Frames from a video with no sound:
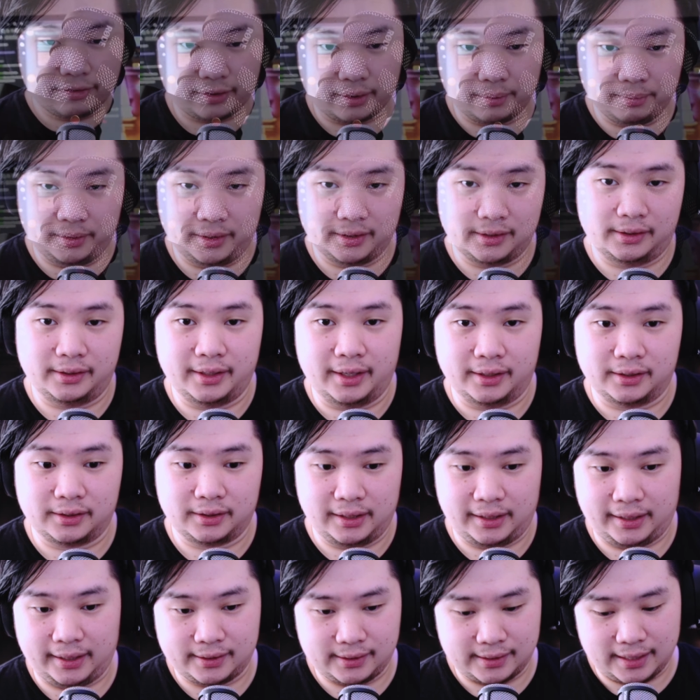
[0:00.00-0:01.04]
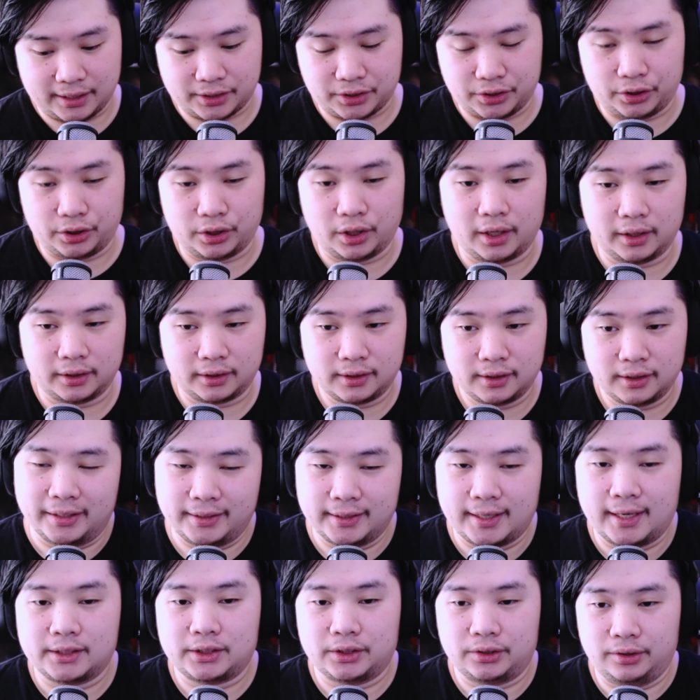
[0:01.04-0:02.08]
from this desk, like it's actually not
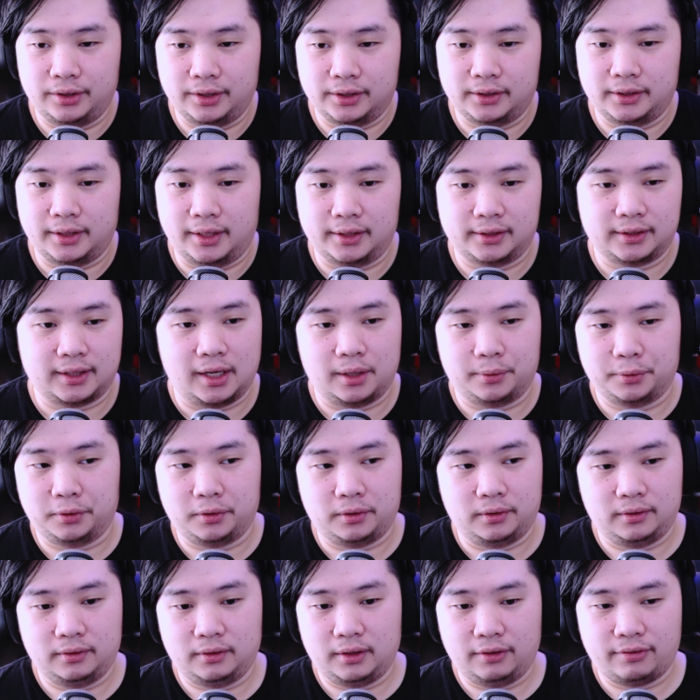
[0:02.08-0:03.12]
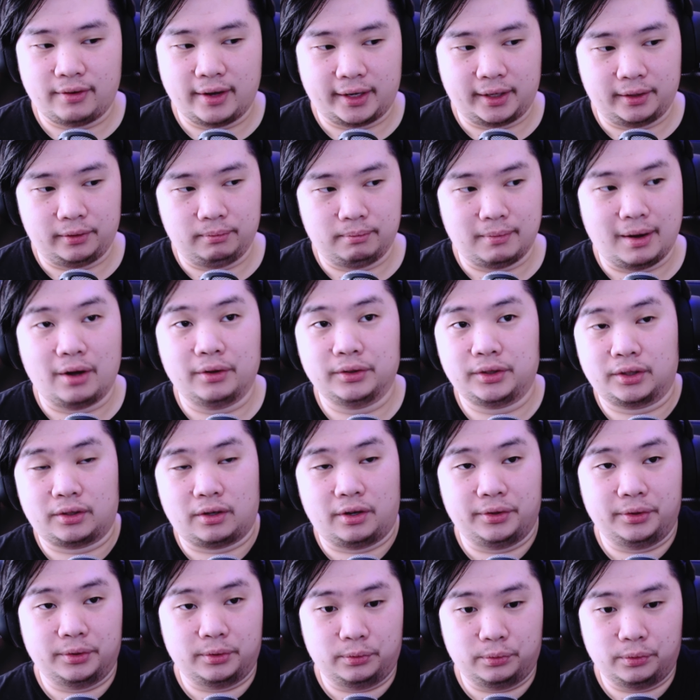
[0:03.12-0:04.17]
attached to this desk. I would, if I can, mount it
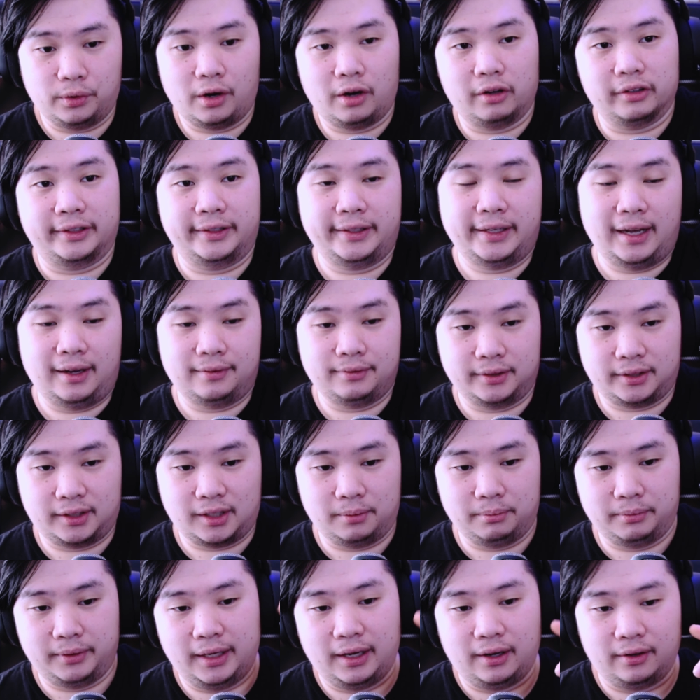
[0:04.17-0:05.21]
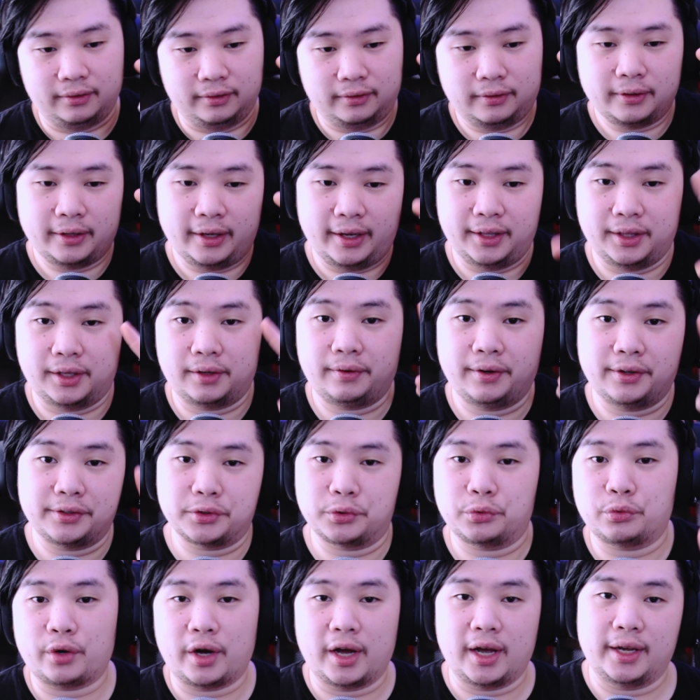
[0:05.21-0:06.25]
on the wall and have it come down. And the
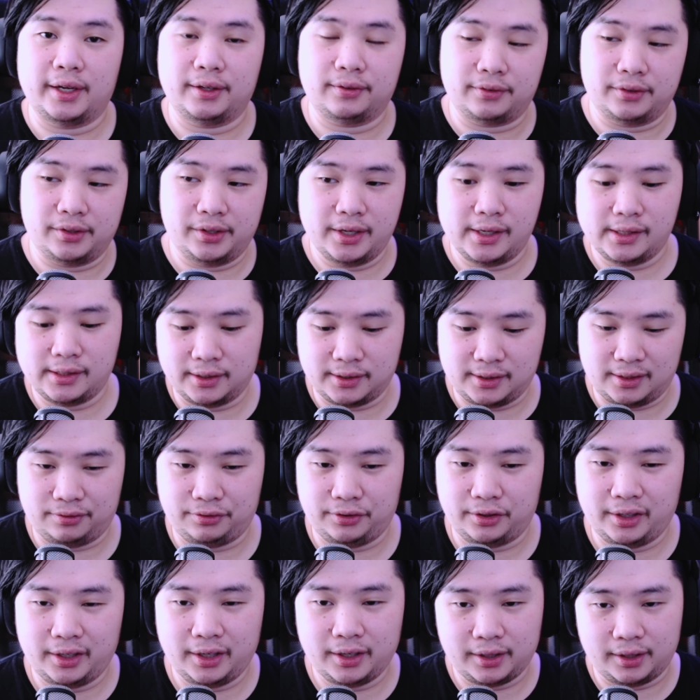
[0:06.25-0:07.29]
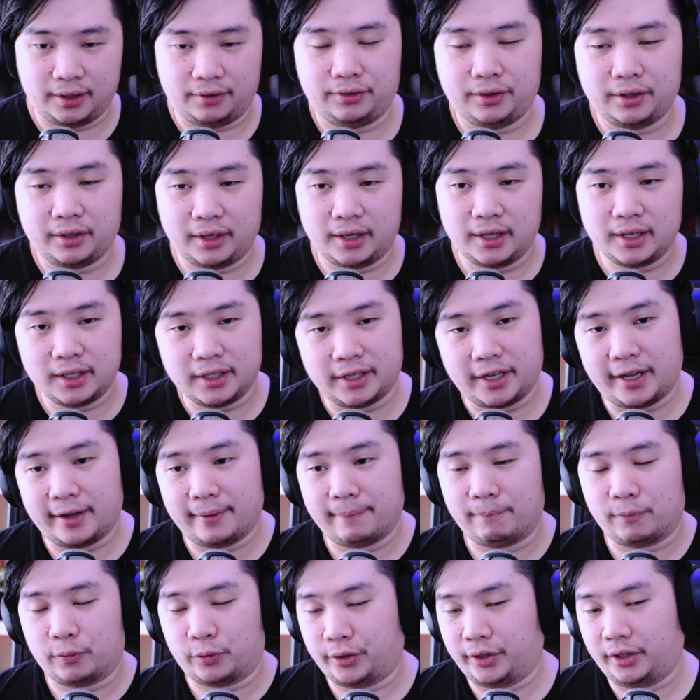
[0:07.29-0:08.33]
reason why for this is if you're in a
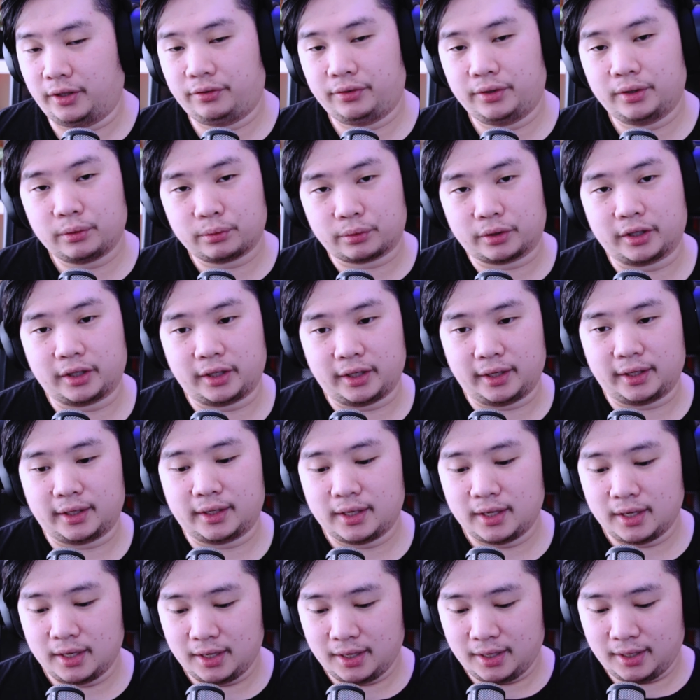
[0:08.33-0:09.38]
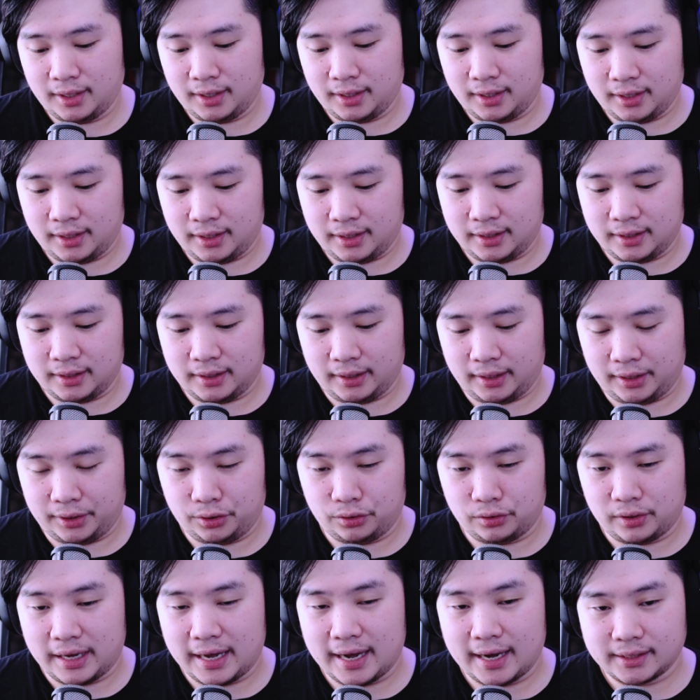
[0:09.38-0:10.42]
game or if you're working and
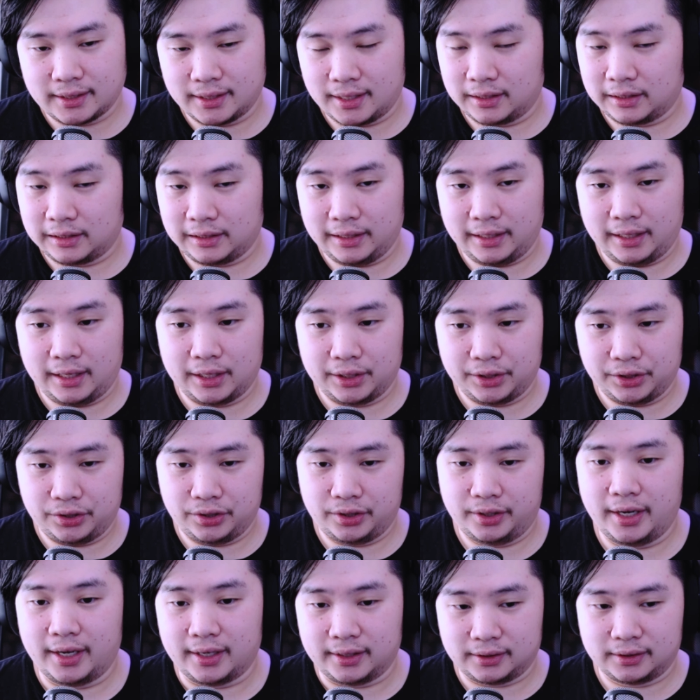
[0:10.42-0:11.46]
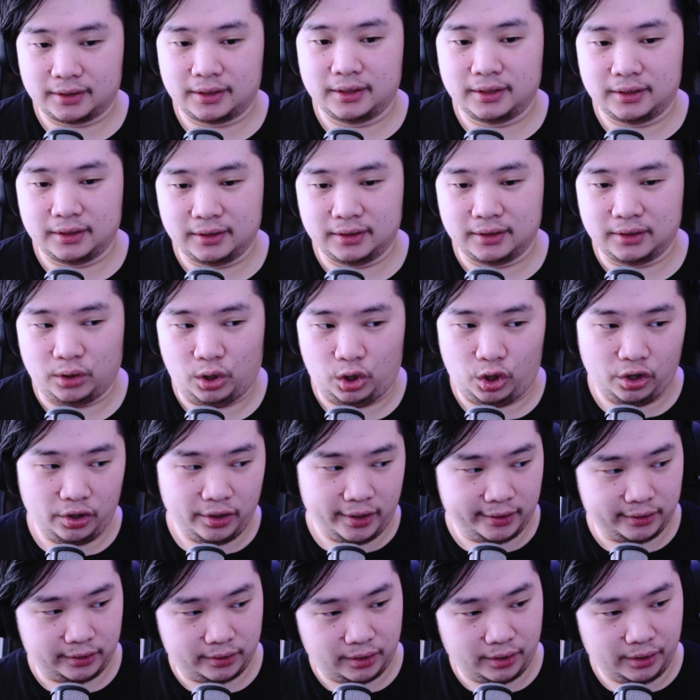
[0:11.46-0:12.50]
you accidentally hit your desk, all
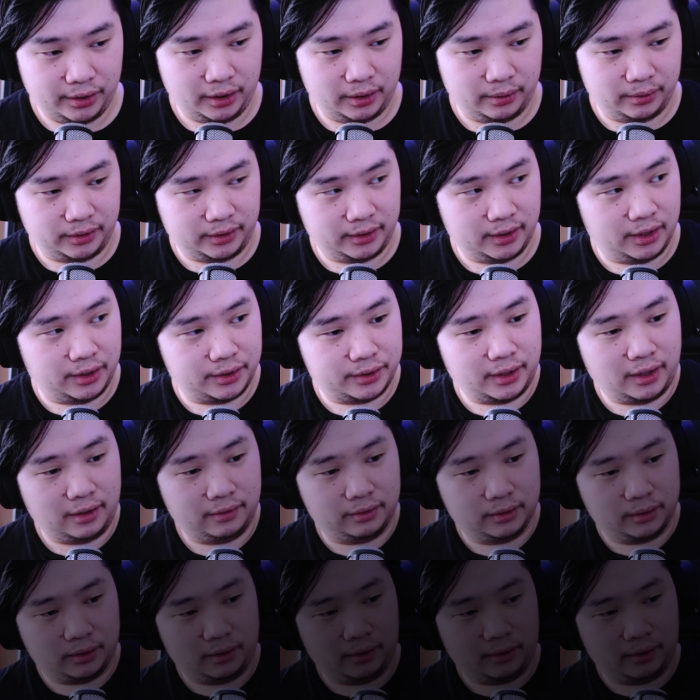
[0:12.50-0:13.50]
that audio is going to travel